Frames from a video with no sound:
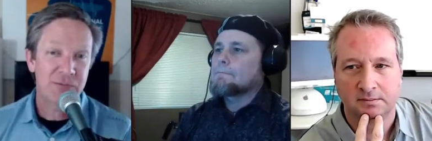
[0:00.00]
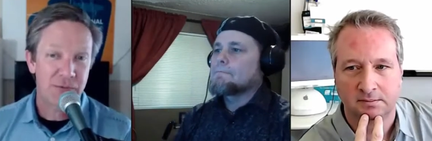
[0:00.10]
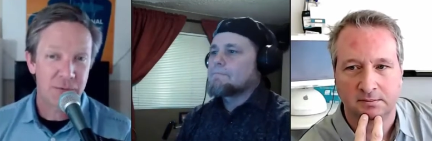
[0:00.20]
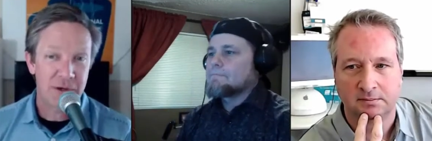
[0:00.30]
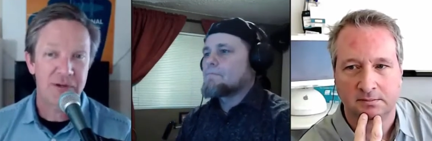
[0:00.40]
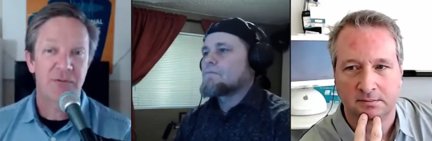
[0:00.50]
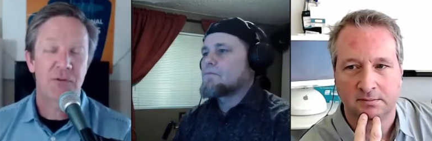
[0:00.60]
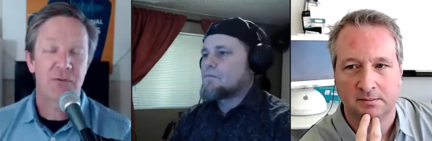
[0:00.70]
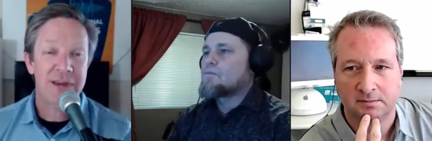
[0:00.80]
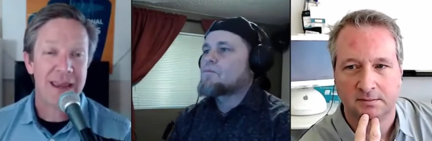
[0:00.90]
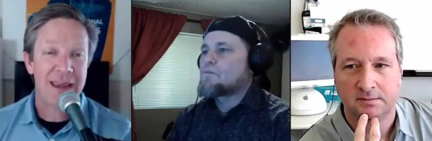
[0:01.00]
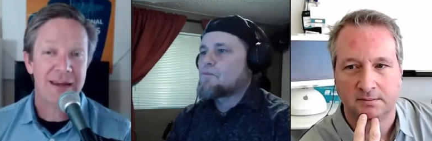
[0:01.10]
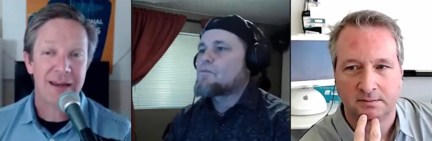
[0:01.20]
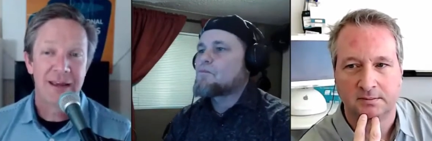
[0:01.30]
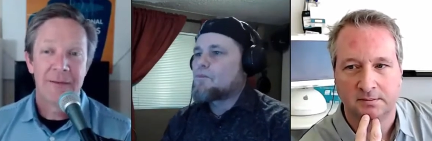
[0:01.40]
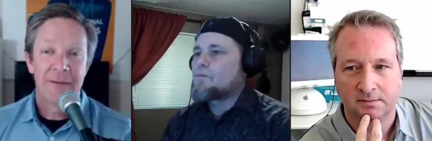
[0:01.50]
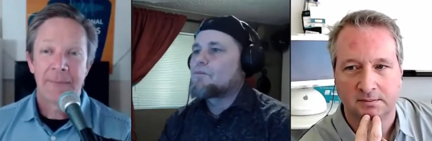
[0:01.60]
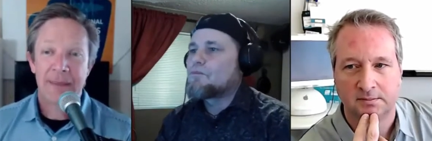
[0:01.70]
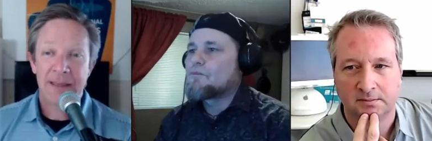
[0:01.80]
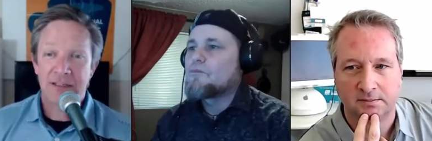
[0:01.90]
Speaker 1: with what you've created
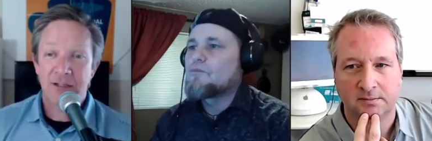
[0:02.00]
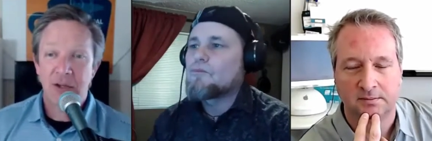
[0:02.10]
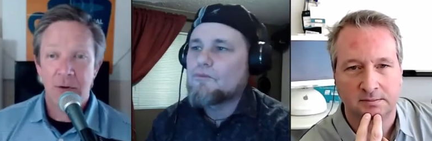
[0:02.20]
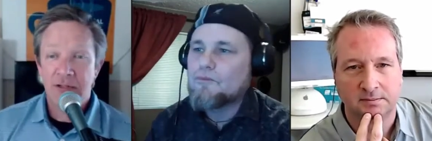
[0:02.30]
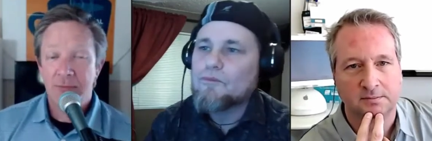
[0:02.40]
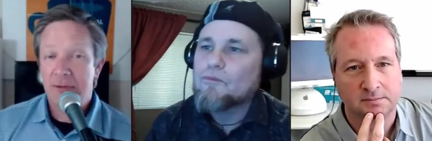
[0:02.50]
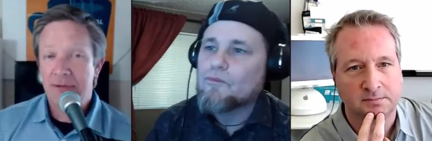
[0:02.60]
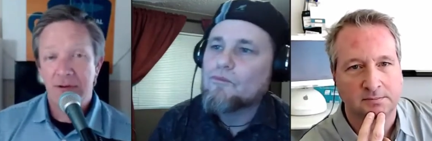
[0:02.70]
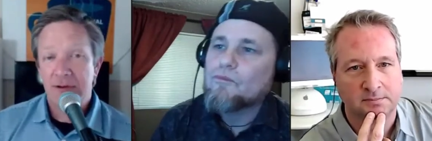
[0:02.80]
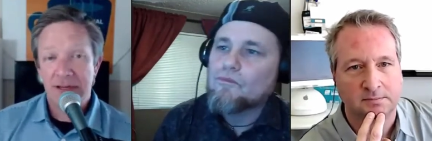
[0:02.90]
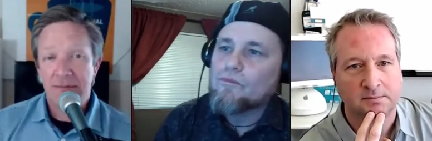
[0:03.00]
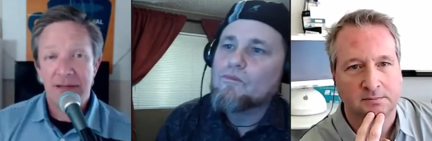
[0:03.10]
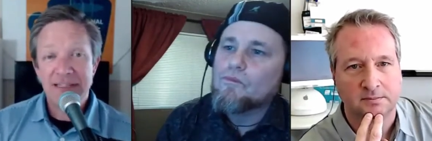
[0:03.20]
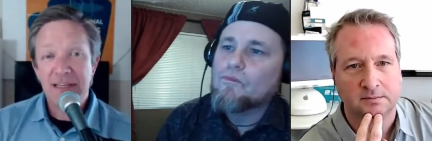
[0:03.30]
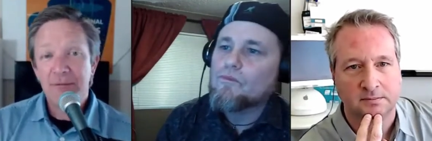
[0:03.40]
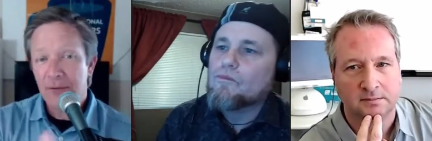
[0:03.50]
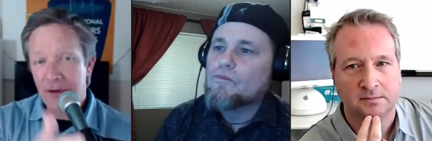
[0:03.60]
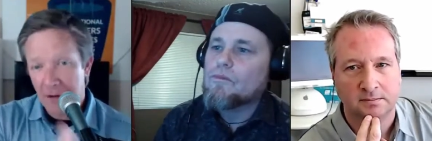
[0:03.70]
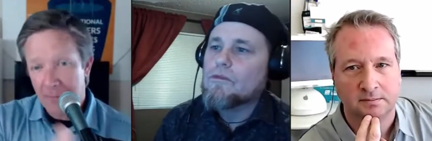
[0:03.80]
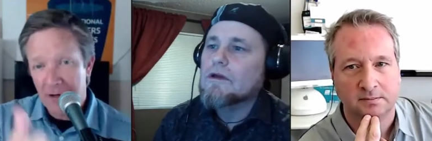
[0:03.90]
is going to be very different
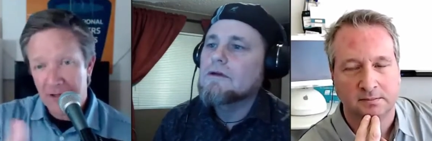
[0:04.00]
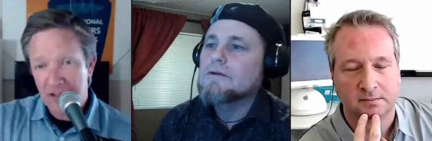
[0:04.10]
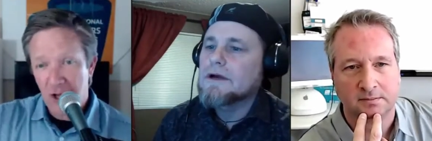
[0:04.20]
amongst right.